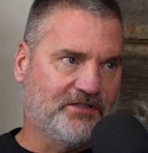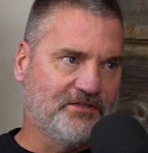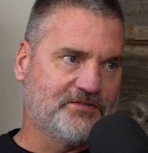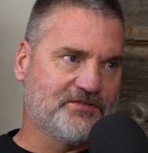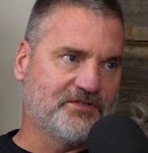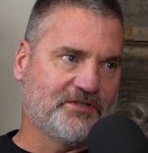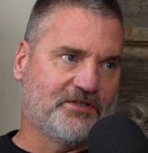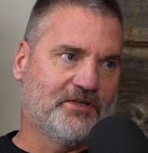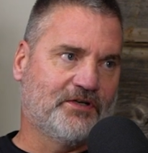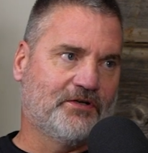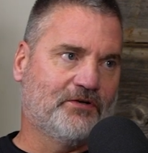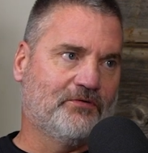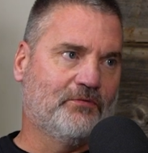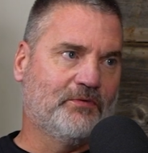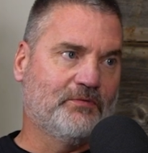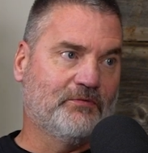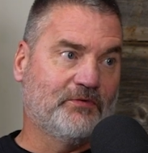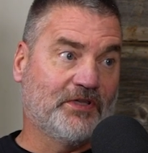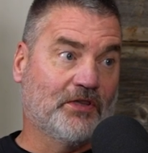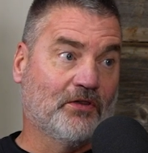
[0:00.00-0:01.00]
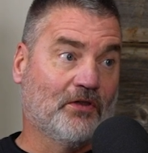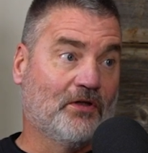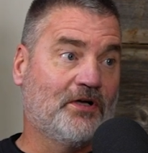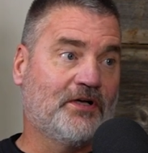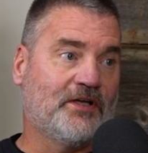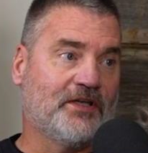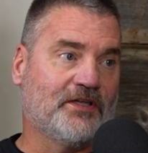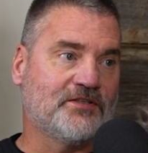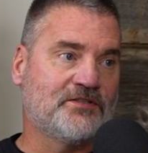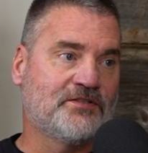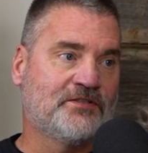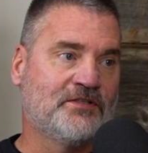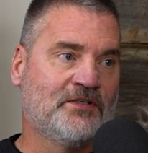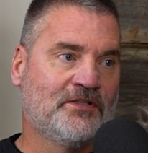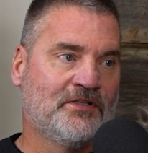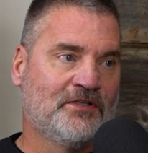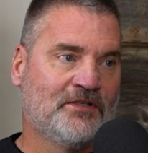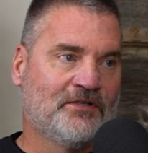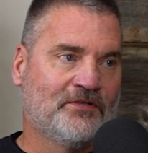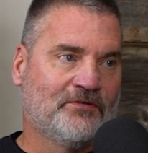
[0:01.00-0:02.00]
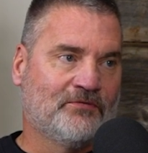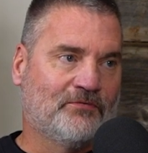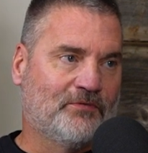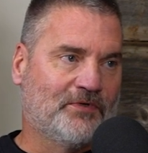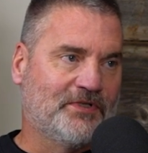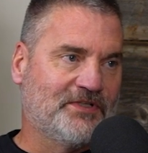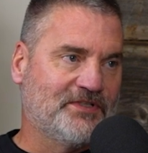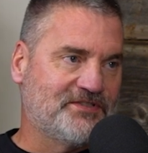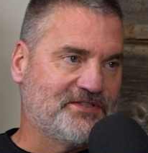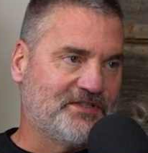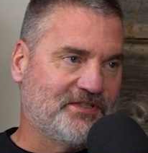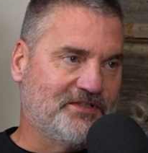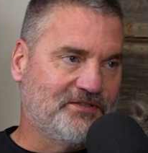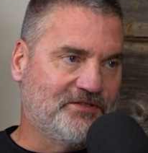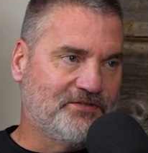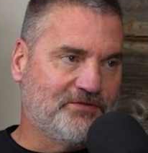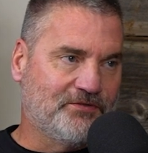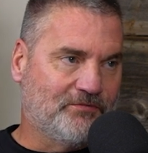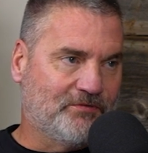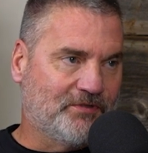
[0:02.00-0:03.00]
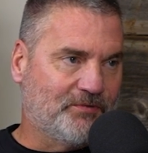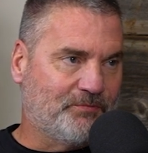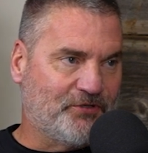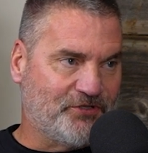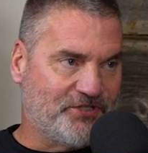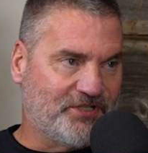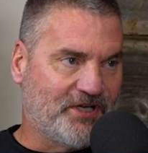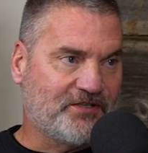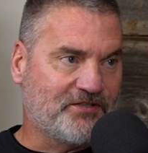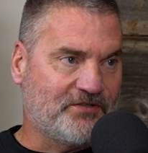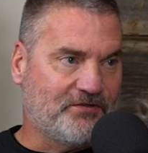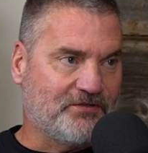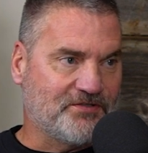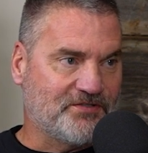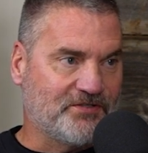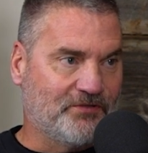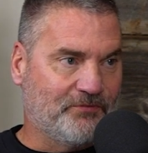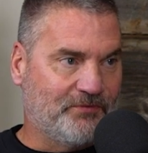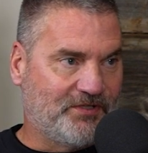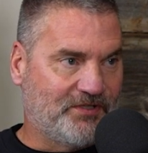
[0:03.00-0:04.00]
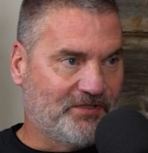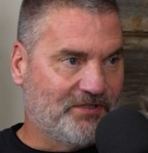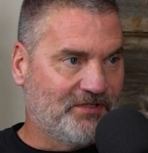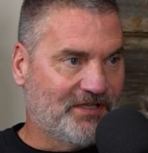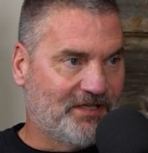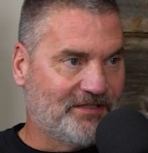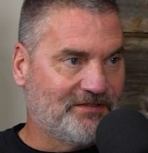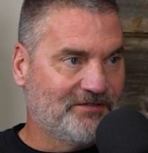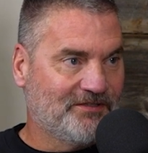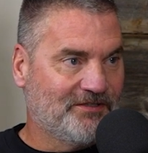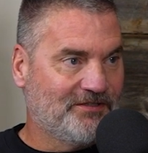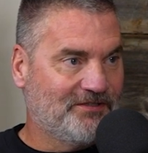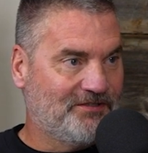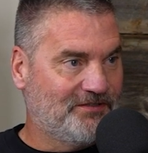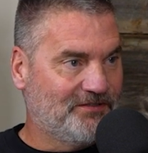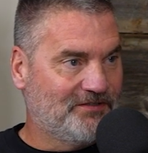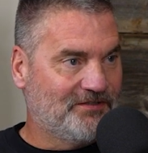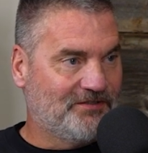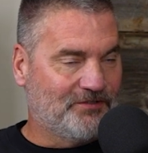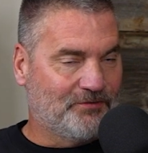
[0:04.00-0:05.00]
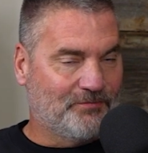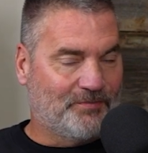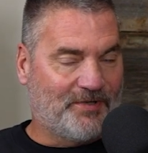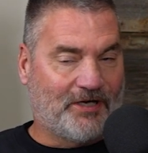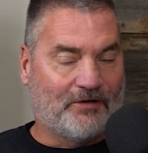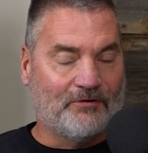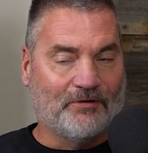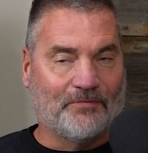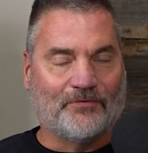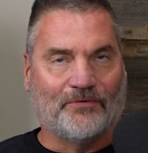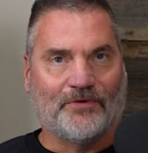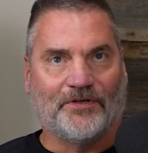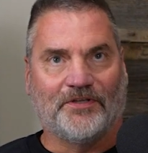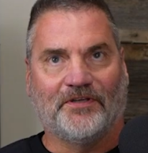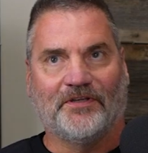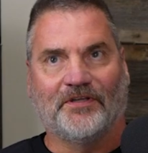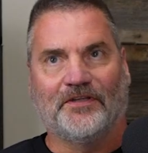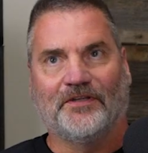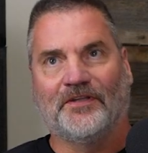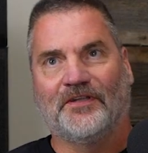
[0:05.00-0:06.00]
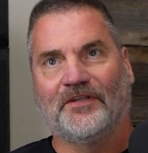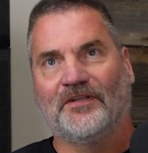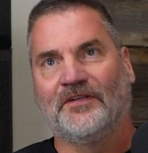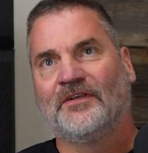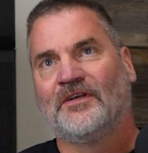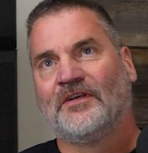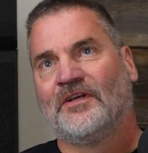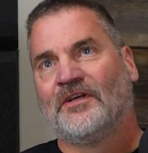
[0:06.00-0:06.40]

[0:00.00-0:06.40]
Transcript: years ago when we launched was into a projector so we could do PowerPoint. And then